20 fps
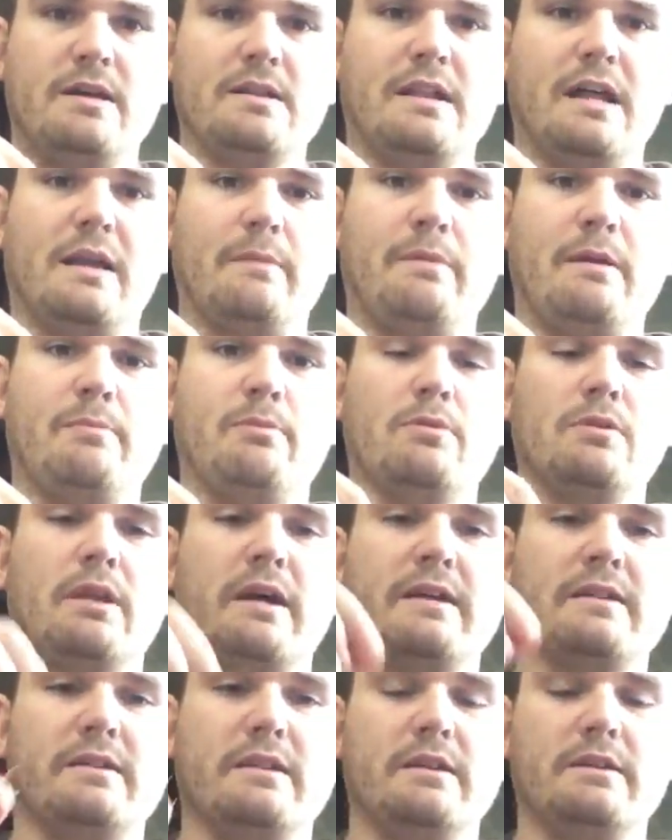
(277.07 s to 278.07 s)
A lot of people
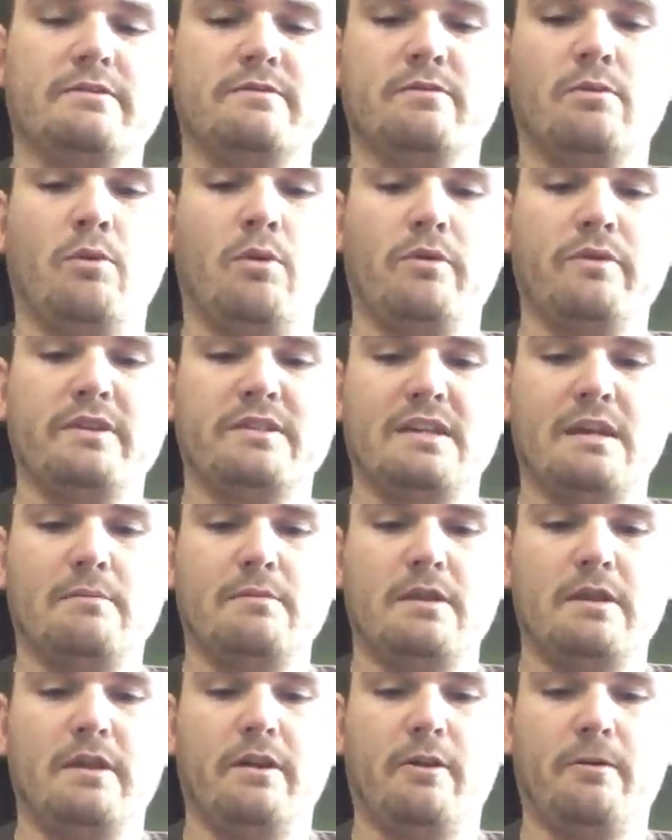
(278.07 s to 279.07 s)
like these for this time
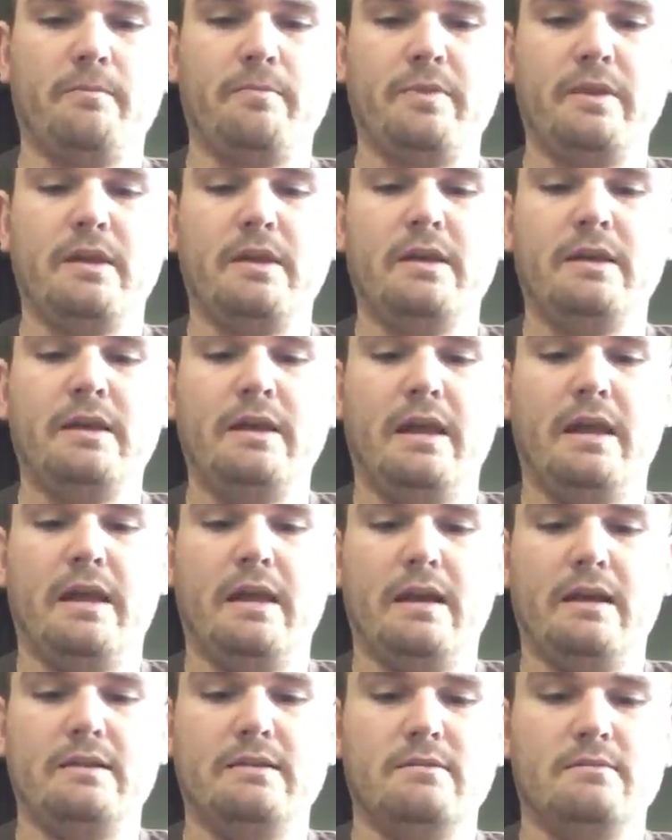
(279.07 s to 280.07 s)
of the year,
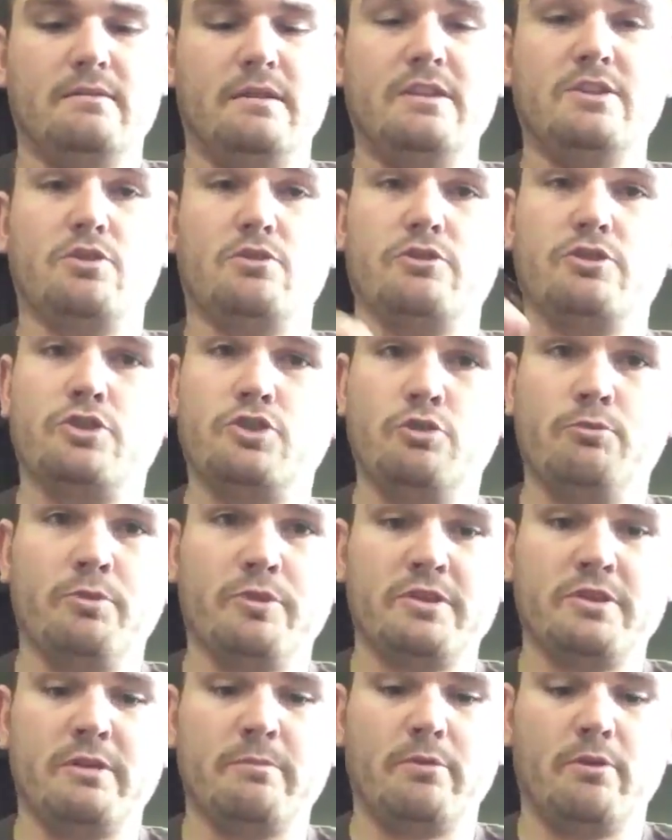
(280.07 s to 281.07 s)
and these are
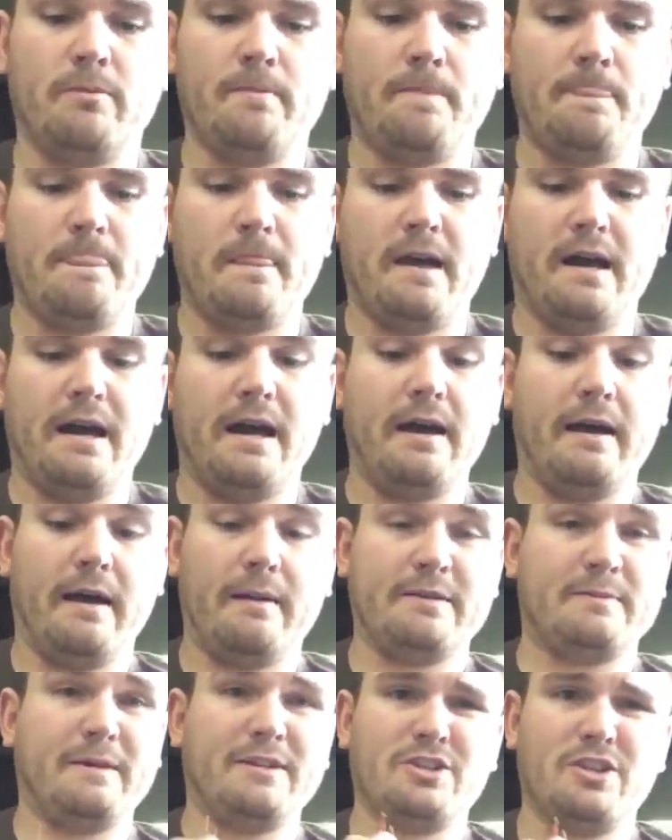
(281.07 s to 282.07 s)
super simple, uh,
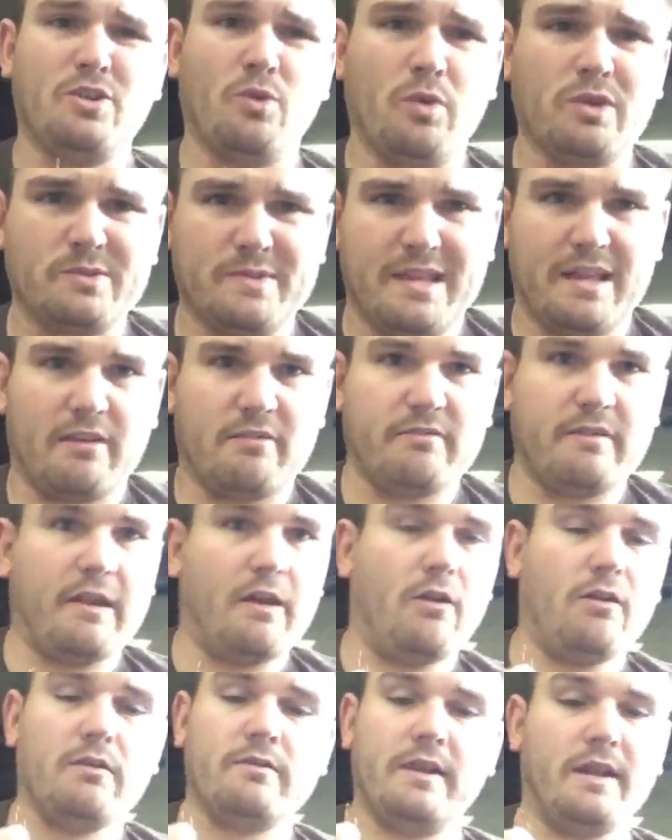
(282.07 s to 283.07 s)
especially the ones without a
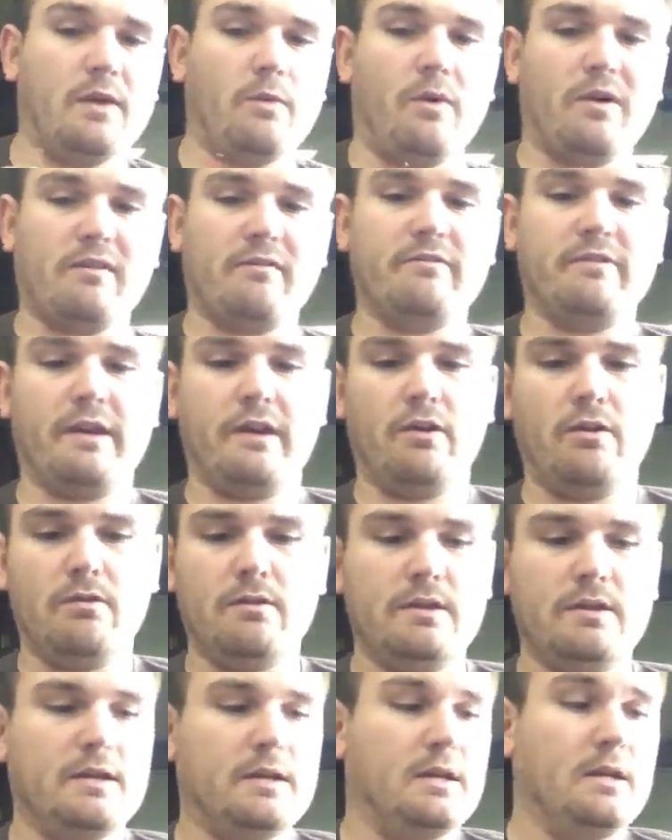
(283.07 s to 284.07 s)
veil. They didn't want a
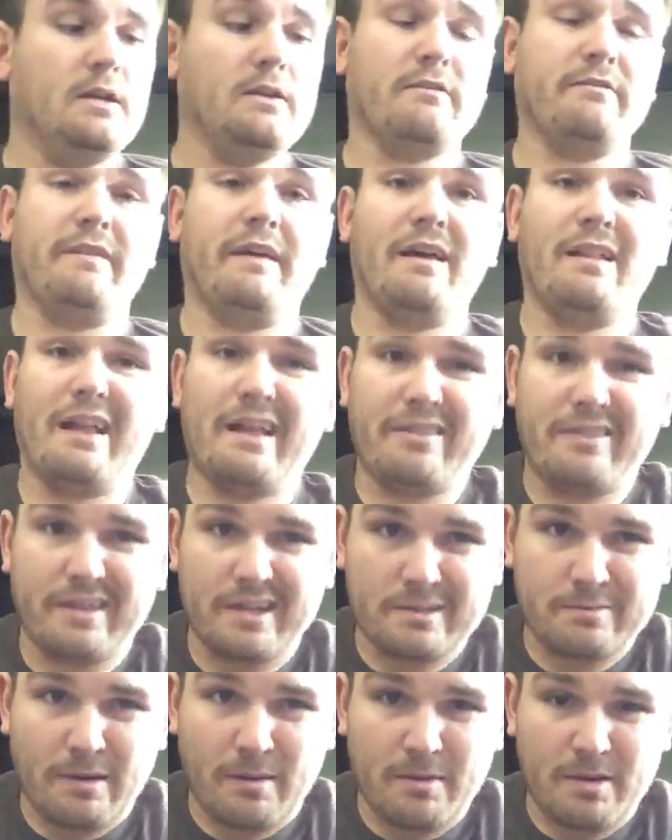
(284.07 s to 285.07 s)
veil. The veil, I
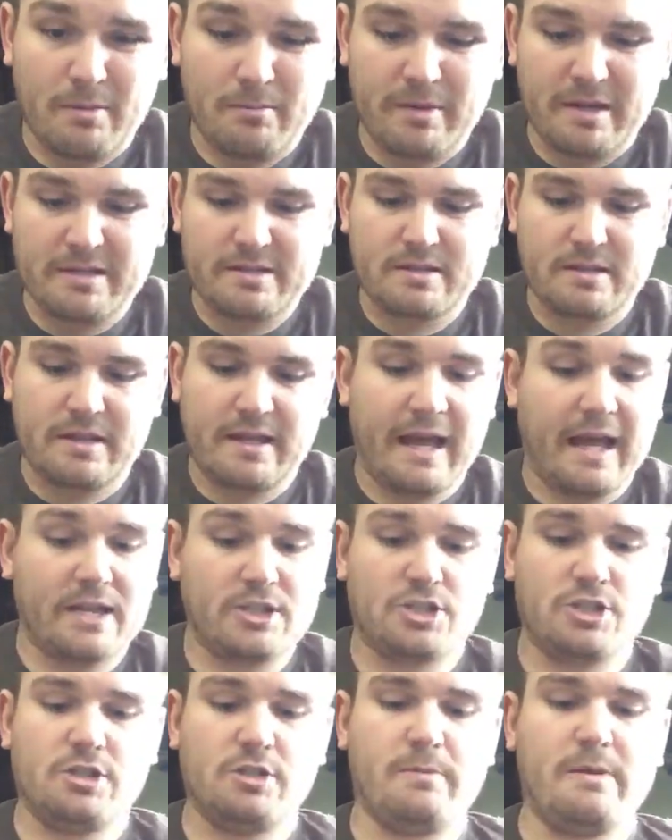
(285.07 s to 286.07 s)
think, is probably the best
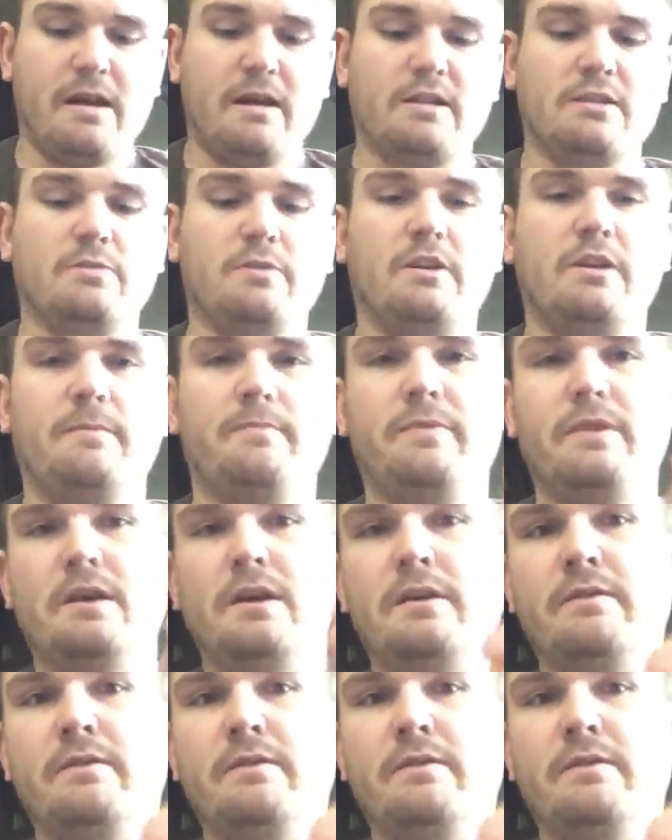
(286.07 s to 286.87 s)
catch, to be honest with you.